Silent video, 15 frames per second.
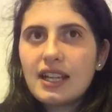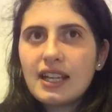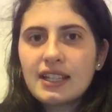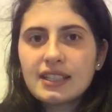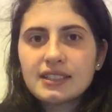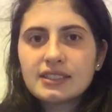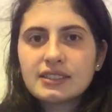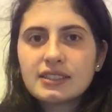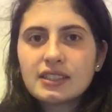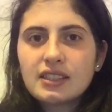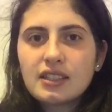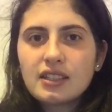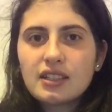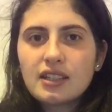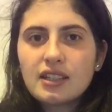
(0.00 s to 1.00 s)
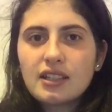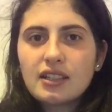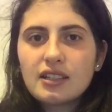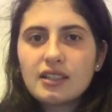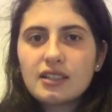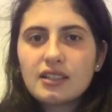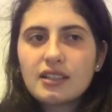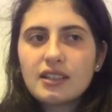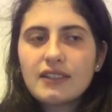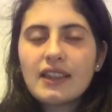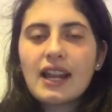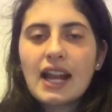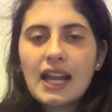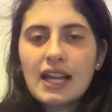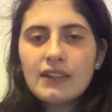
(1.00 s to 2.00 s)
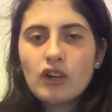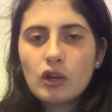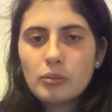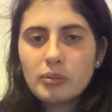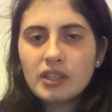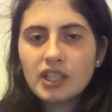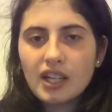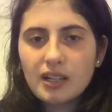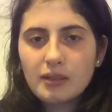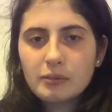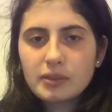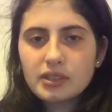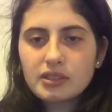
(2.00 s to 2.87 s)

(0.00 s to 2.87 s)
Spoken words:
is that I have opened up.